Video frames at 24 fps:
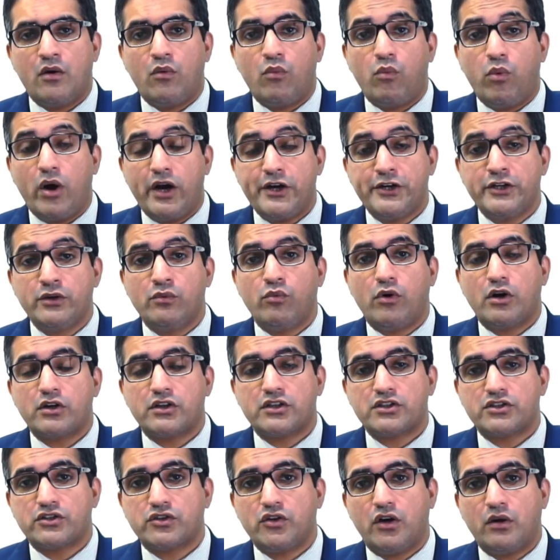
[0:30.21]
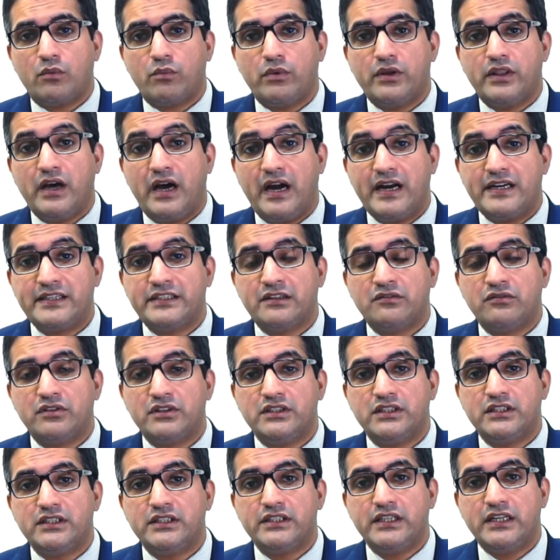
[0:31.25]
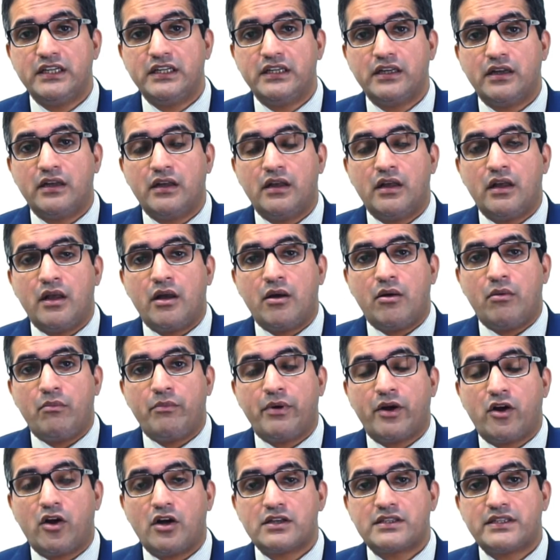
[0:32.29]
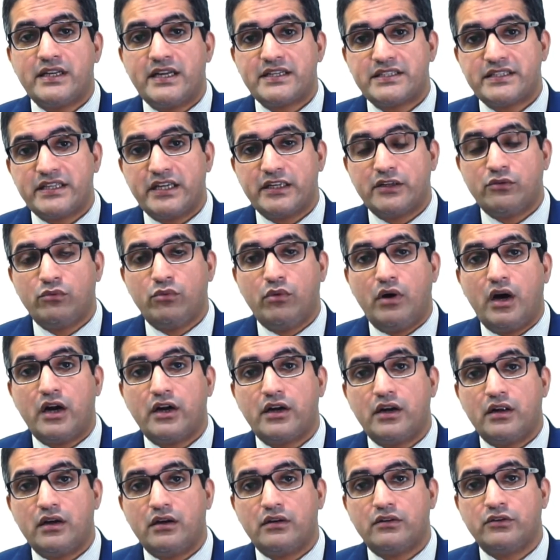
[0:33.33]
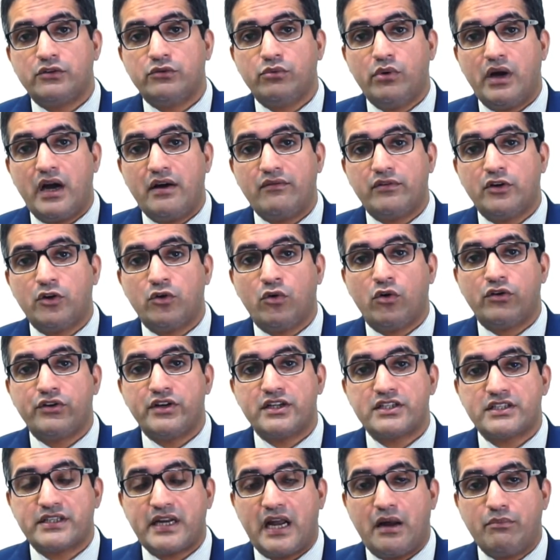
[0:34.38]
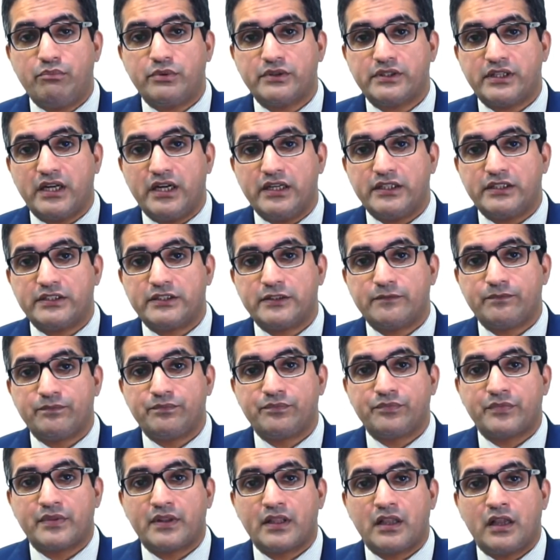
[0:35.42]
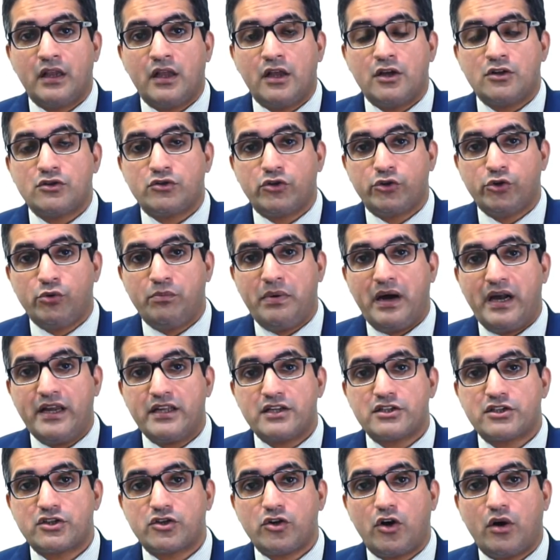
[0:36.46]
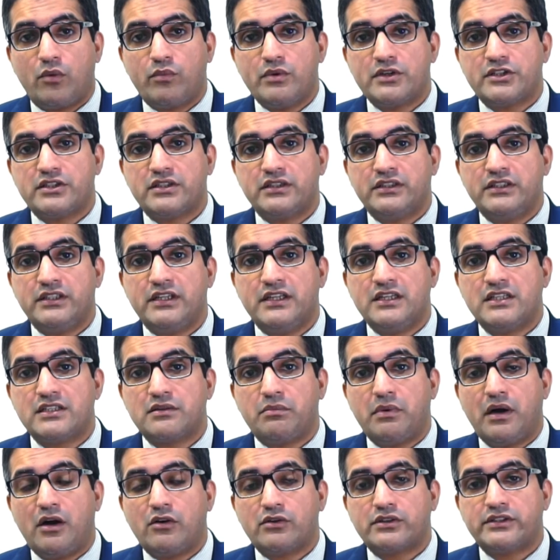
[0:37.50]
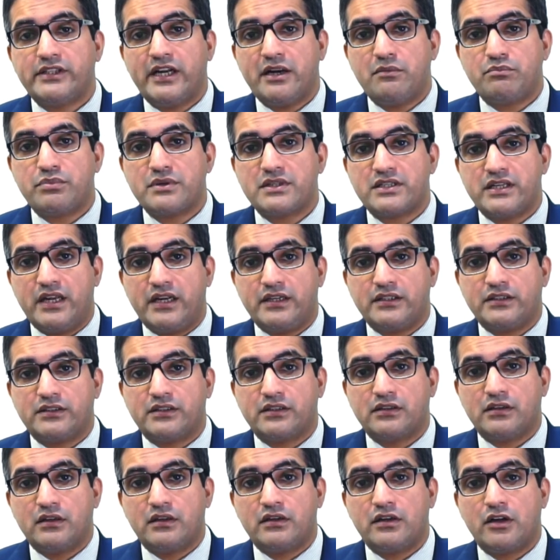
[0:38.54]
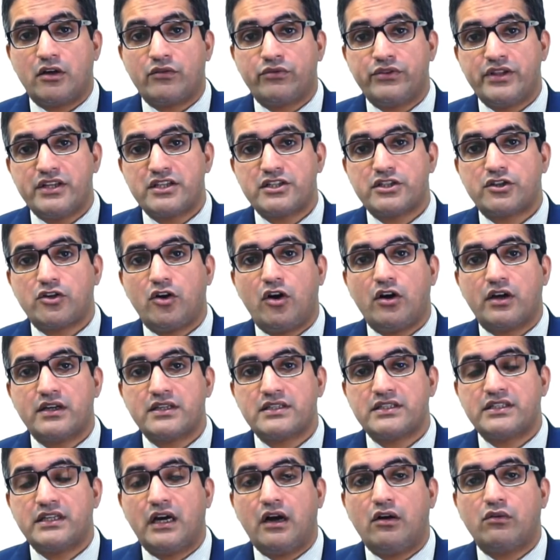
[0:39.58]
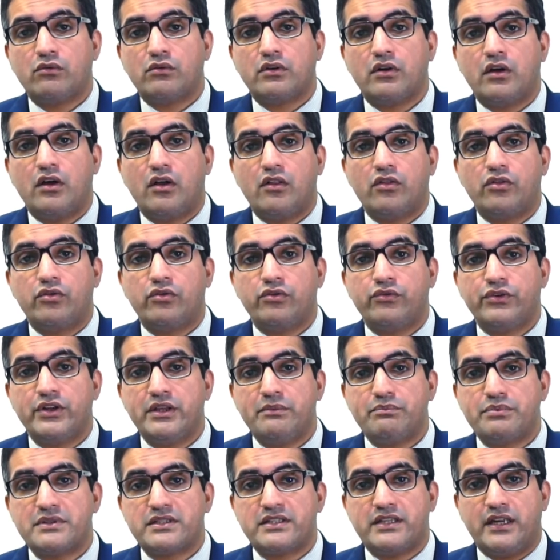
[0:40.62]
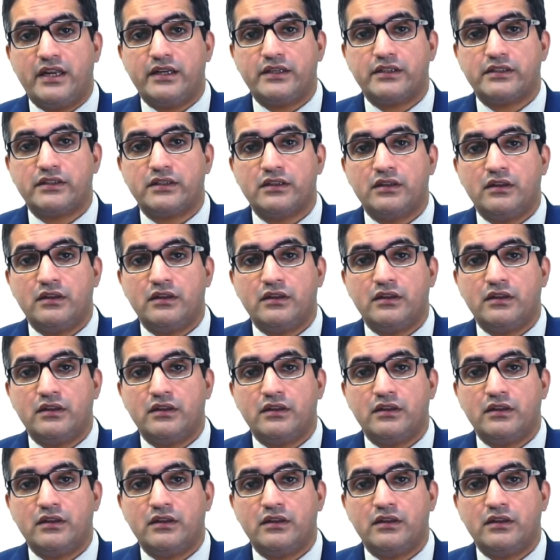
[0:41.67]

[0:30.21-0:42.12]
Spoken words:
Why do you want a stock with high dividend yield? Because let's say you have a low risk appetite. So you buy a stock which yields about 10%. Now this stock is down 3%.